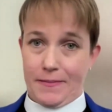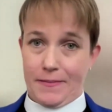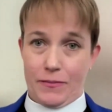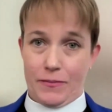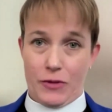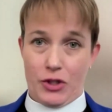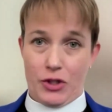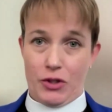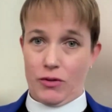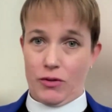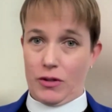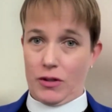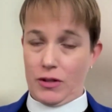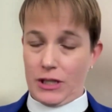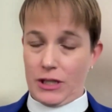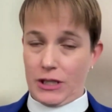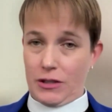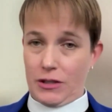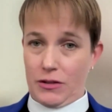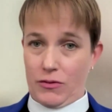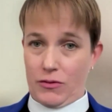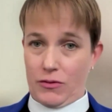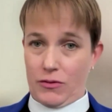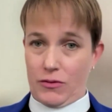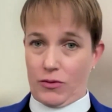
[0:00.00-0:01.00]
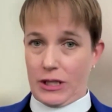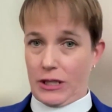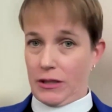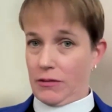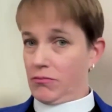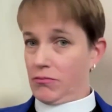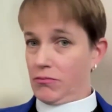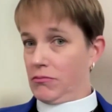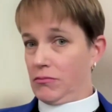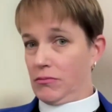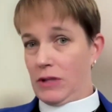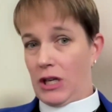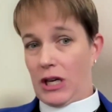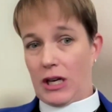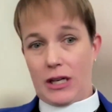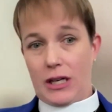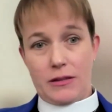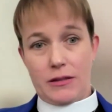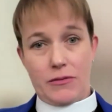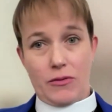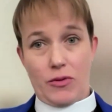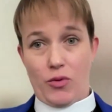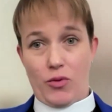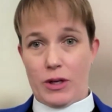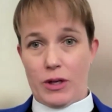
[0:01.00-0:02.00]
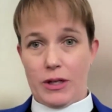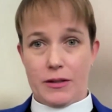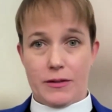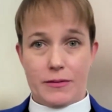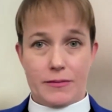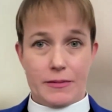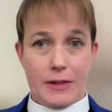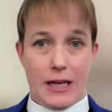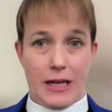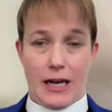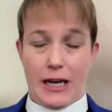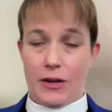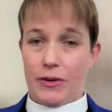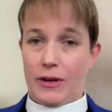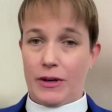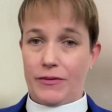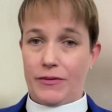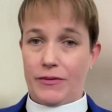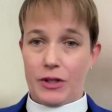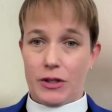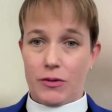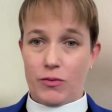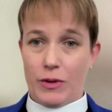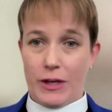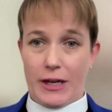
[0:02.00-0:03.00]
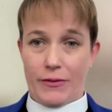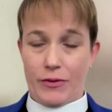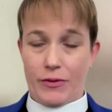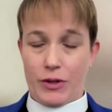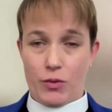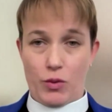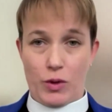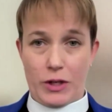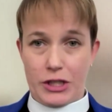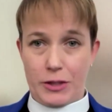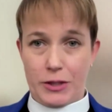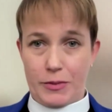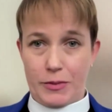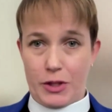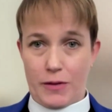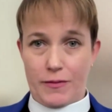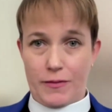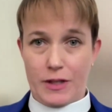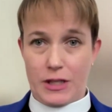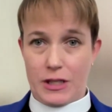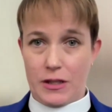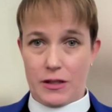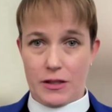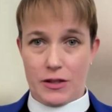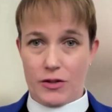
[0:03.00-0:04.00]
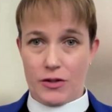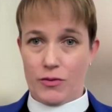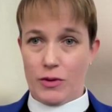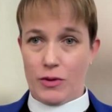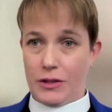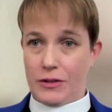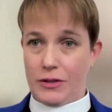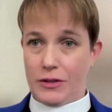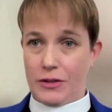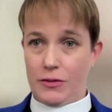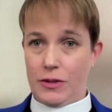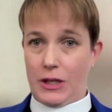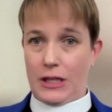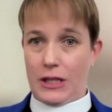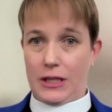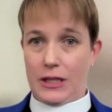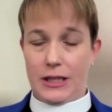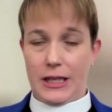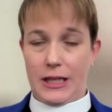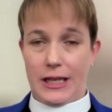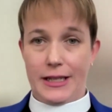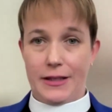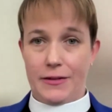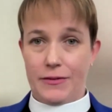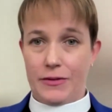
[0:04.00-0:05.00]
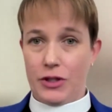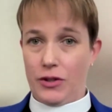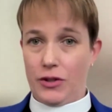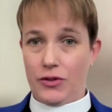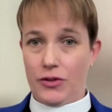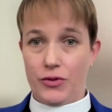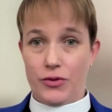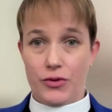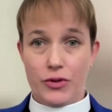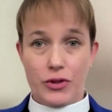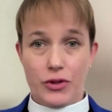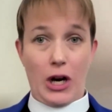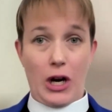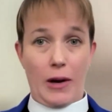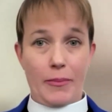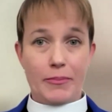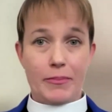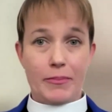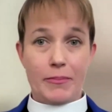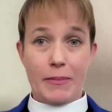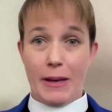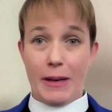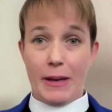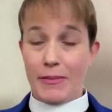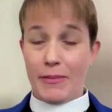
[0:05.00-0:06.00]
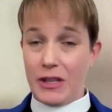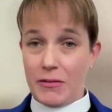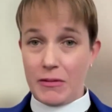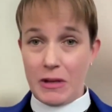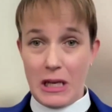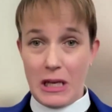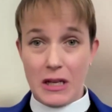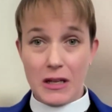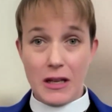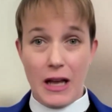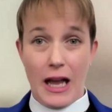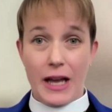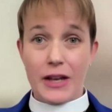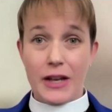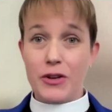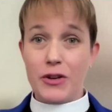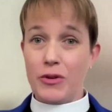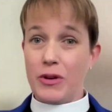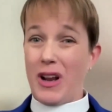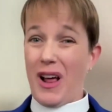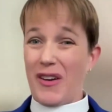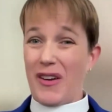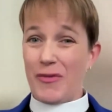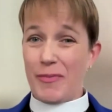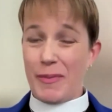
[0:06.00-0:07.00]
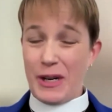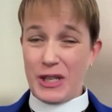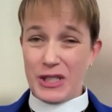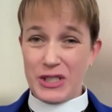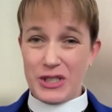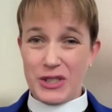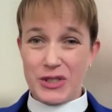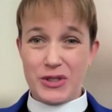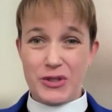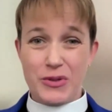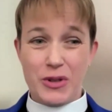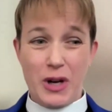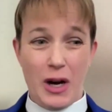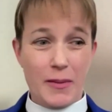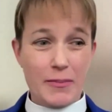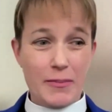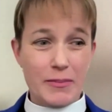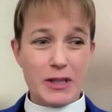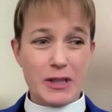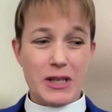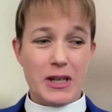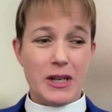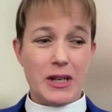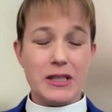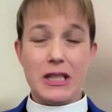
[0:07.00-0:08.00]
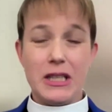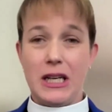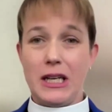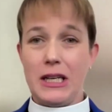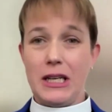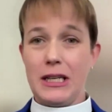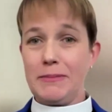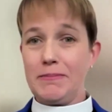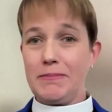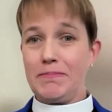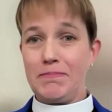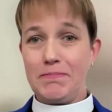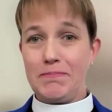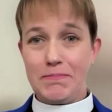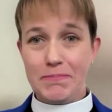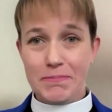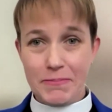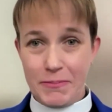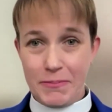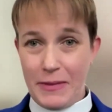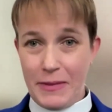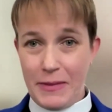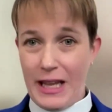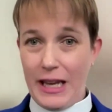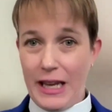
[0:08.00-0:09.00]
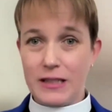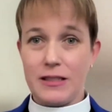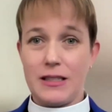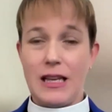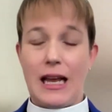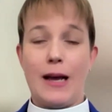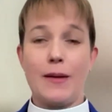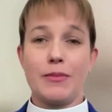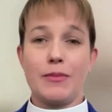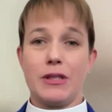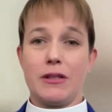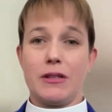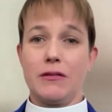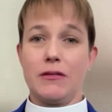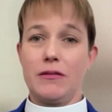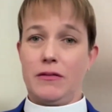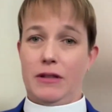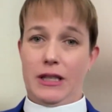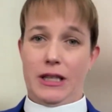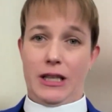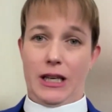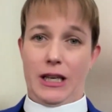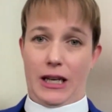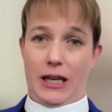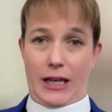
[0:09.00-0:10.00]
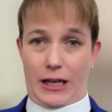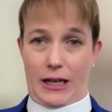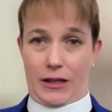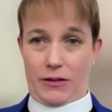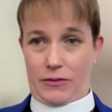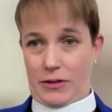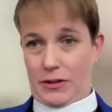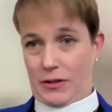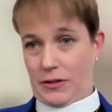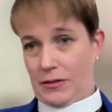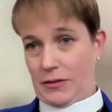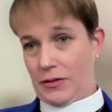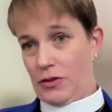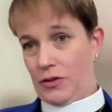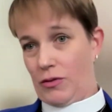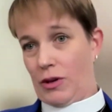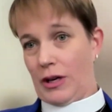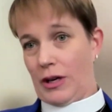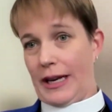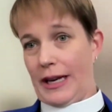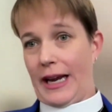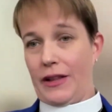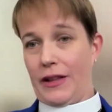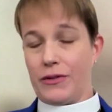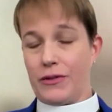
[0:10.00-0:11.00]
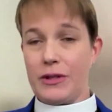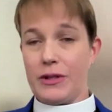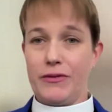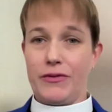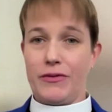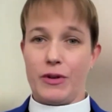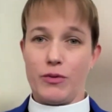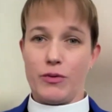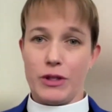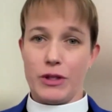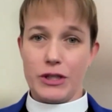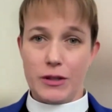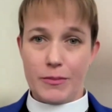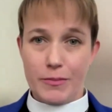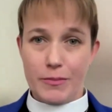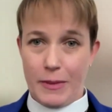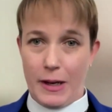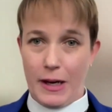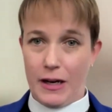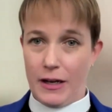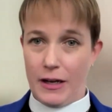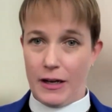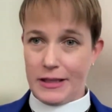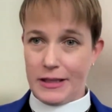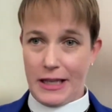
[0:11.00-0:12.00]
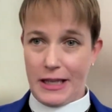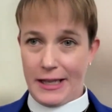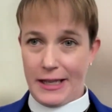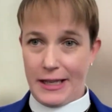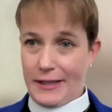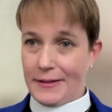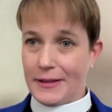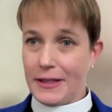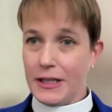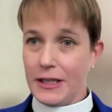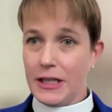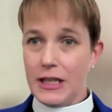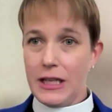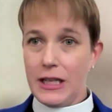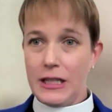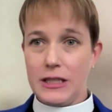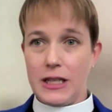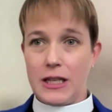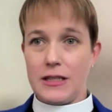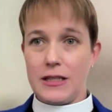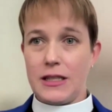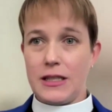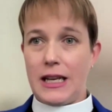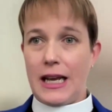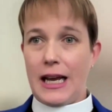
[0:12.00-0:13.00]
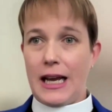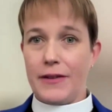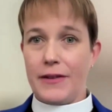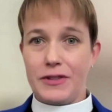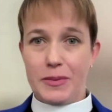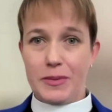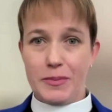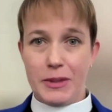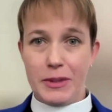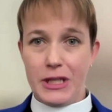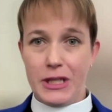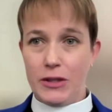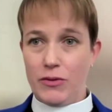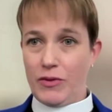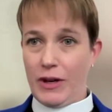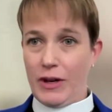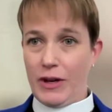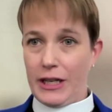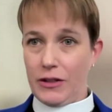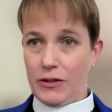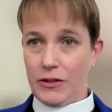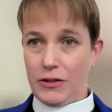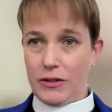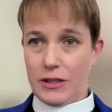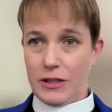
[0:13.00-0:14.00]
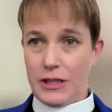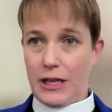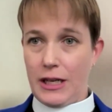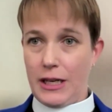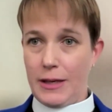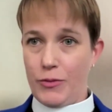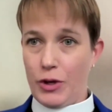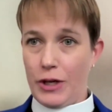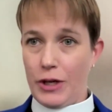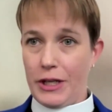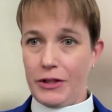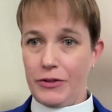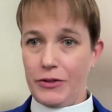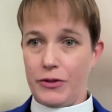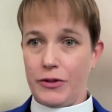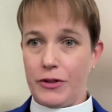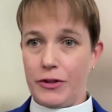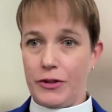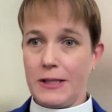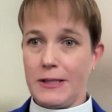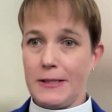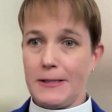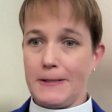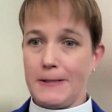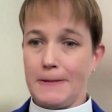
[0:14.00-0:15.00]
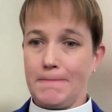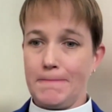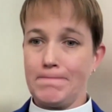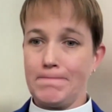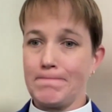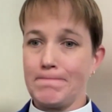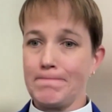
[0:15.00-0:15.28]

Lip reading: Eucharist or not, or however, whatever worship services you all do online, you do maybe, I know a lot of parishes do Compline online. Yes, absolutely, that counts. You are gathering for worship online. Doesn't have to be regular Sunday morning Eucharist.